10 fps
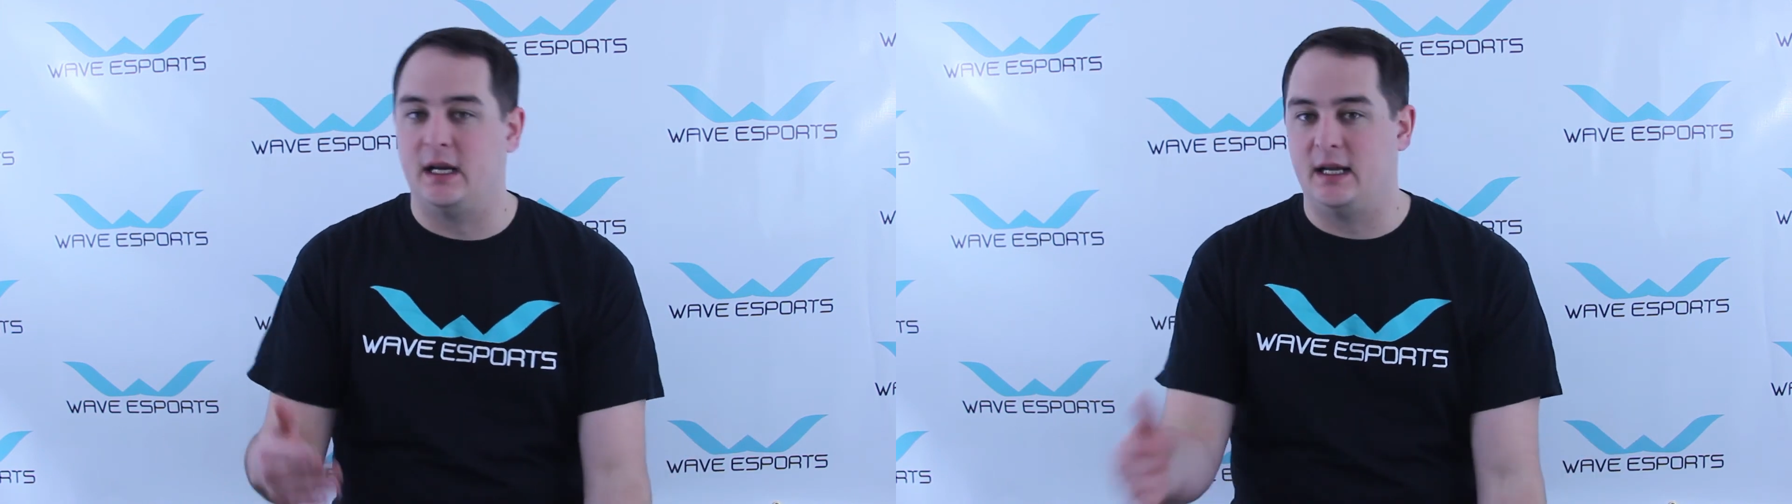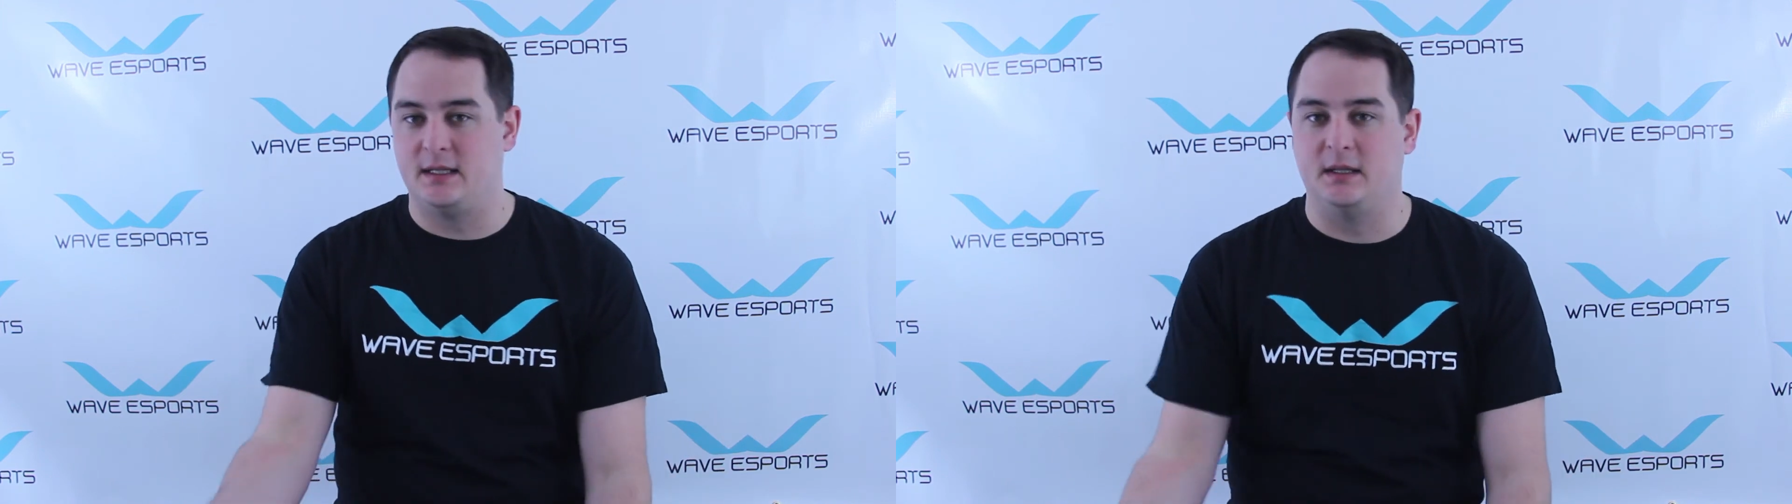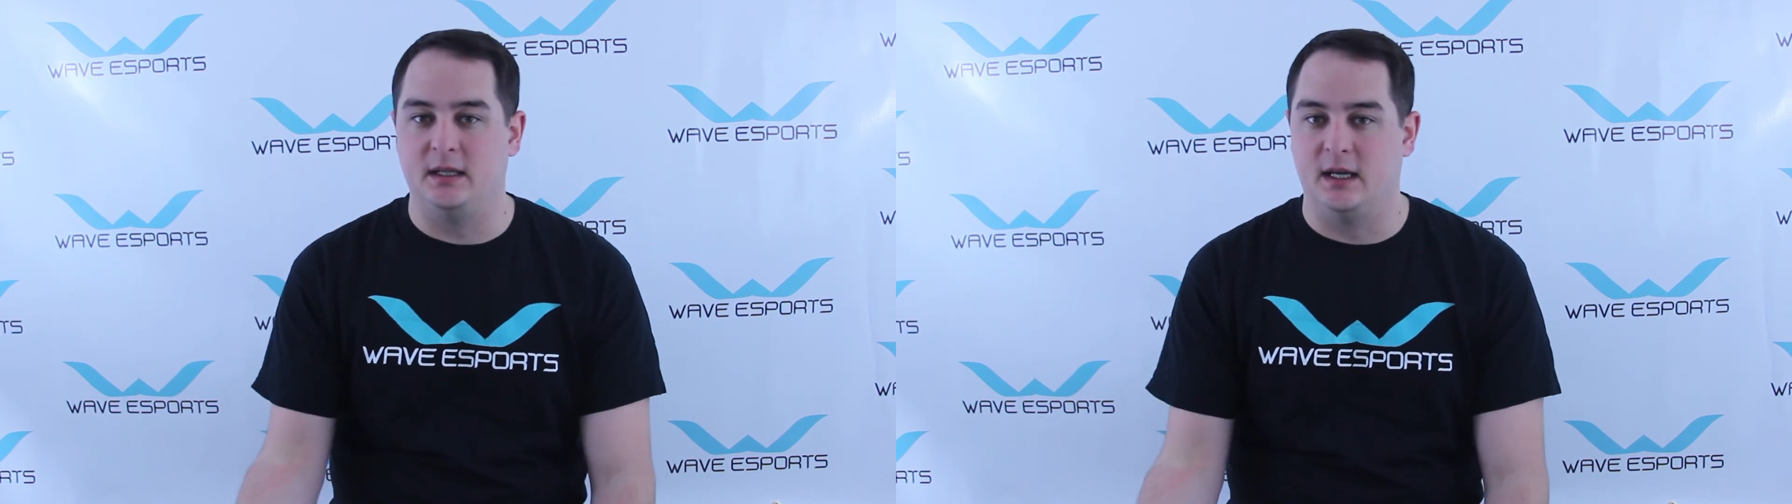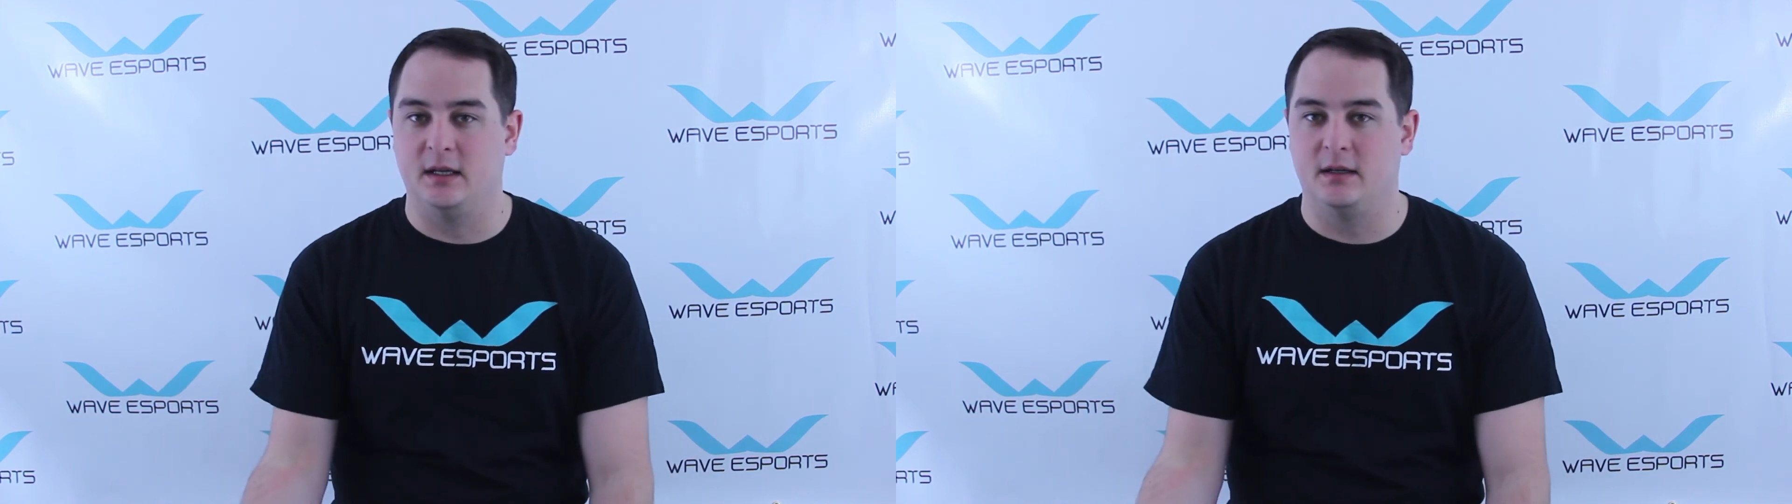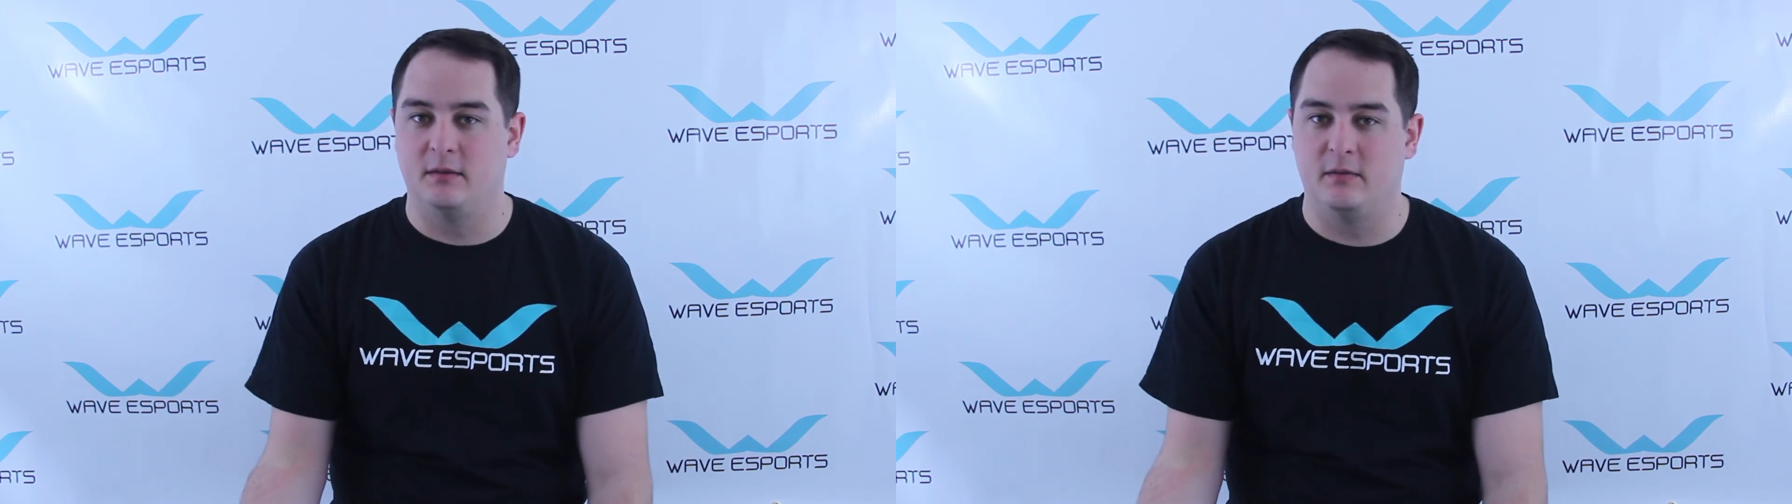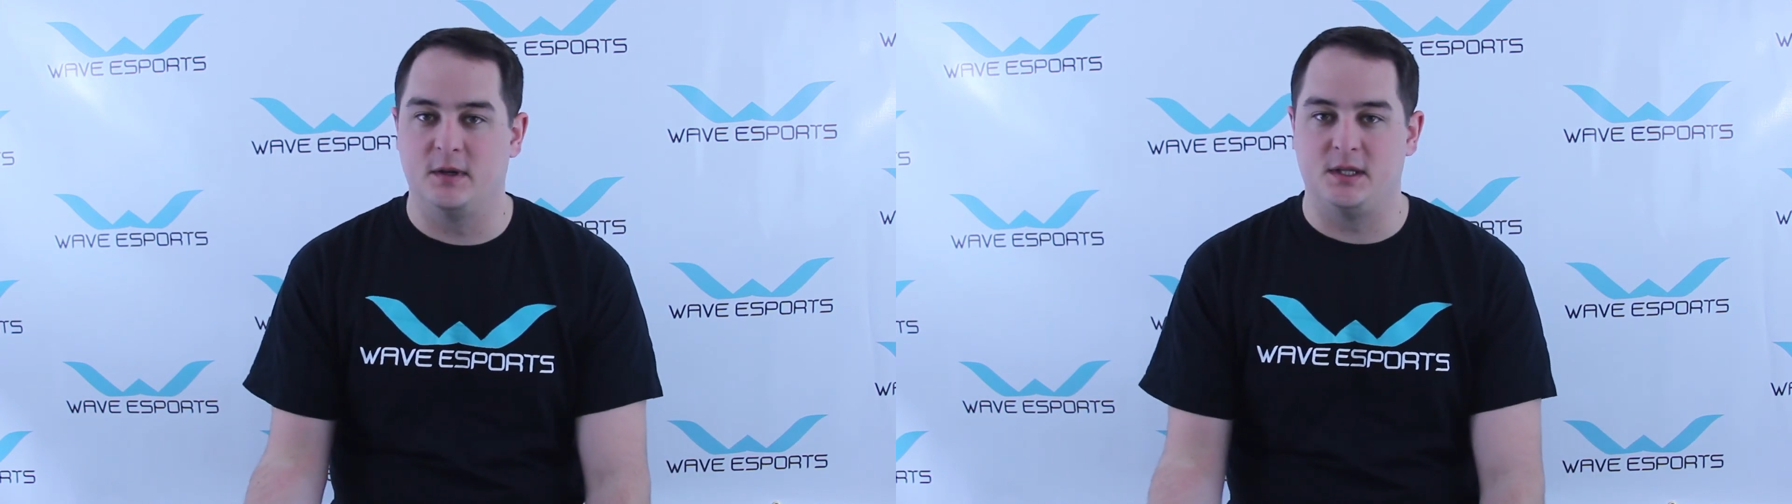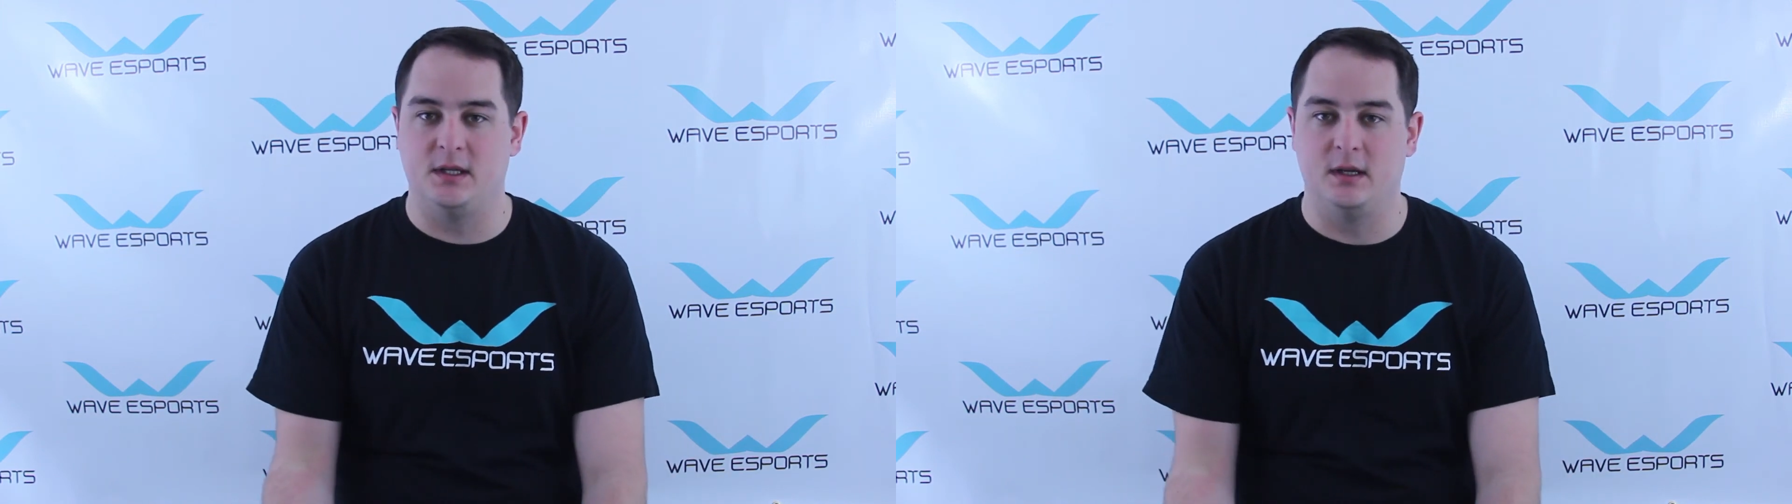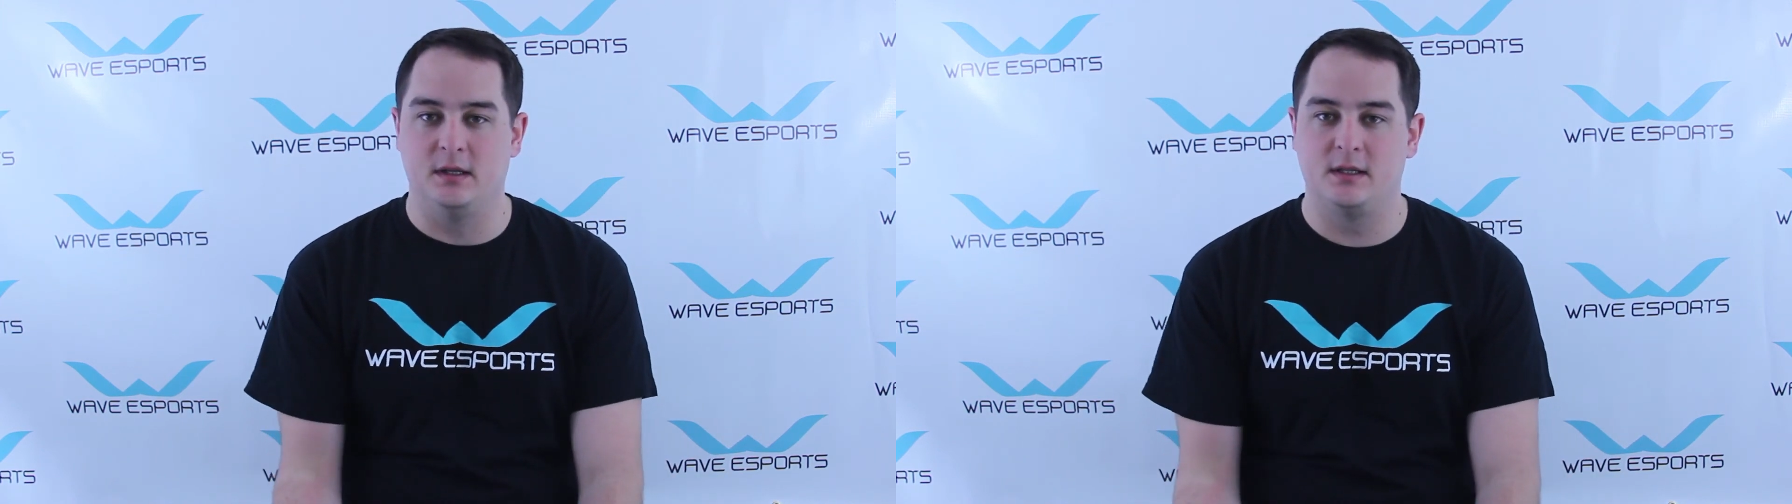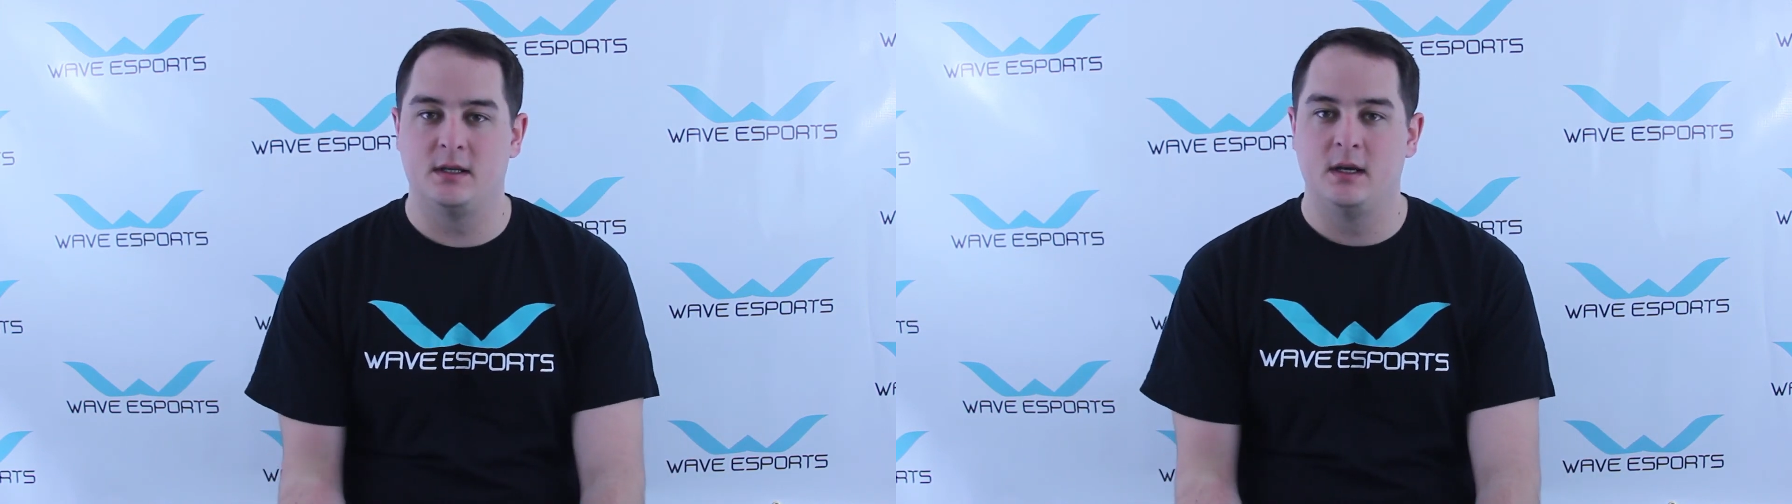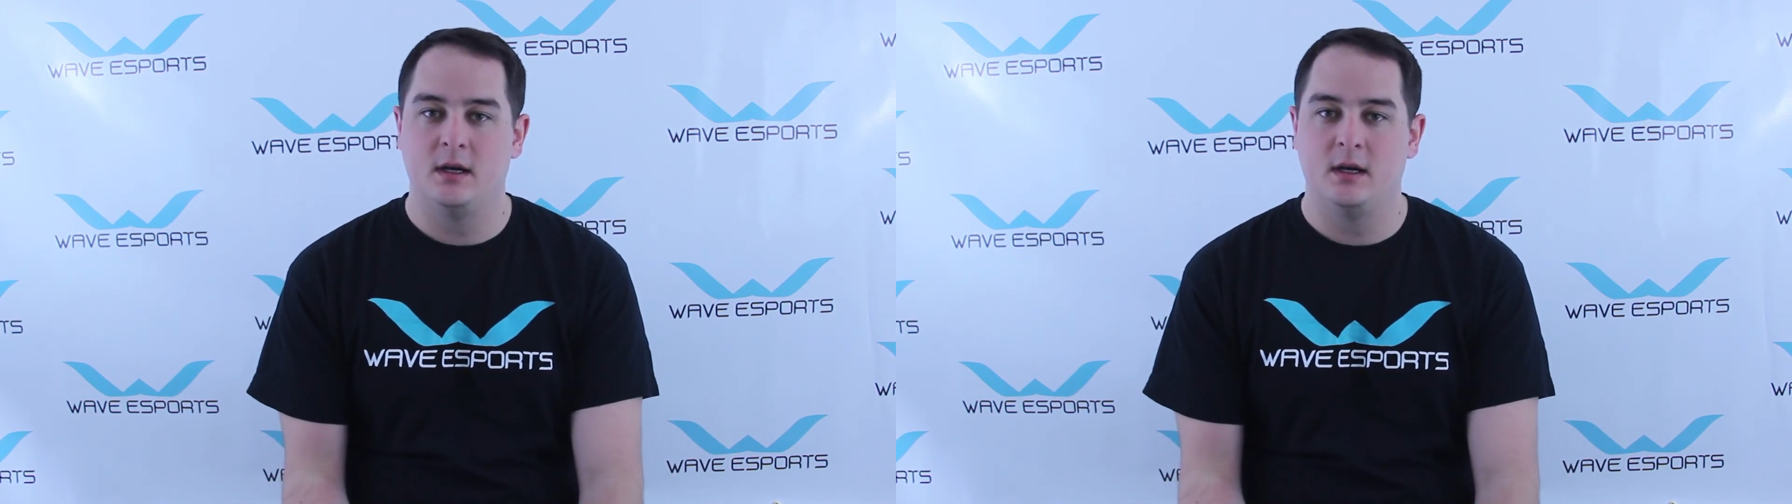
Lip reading: S at the end versus